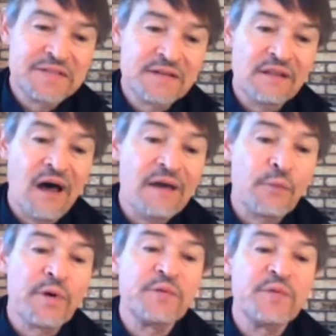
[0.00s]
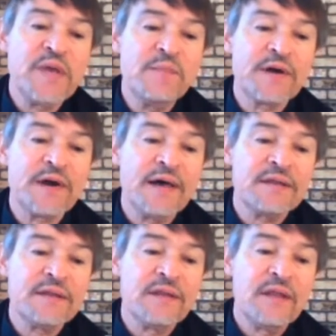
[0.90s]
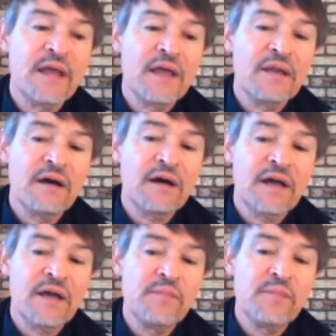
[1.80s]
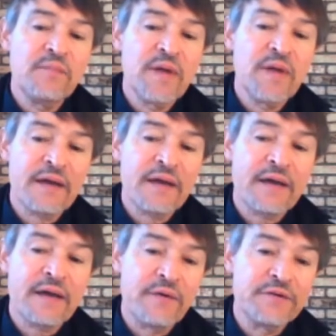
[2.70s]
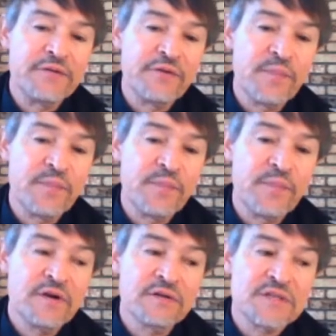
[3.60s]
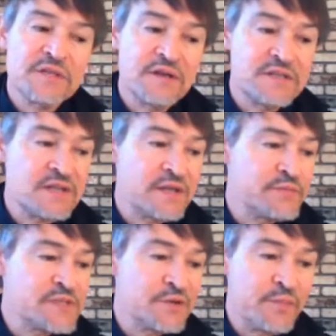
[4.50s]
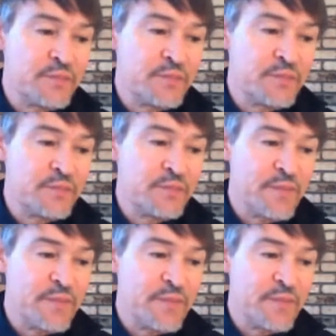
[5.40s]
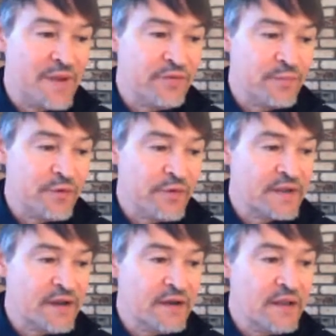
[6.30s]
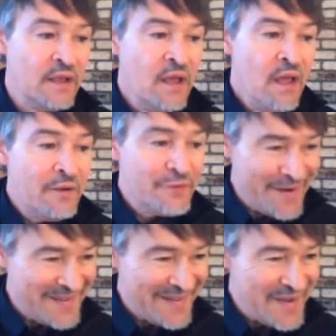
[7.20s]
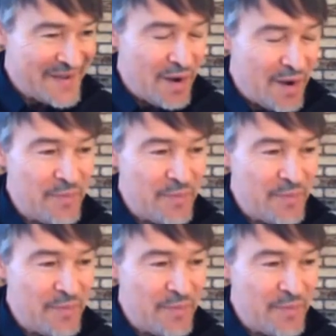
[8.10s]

Did a lot of work with Pima cotton, and I met him back on the buried drip studies that he was doing back when I worked for Nenafim. Great guy.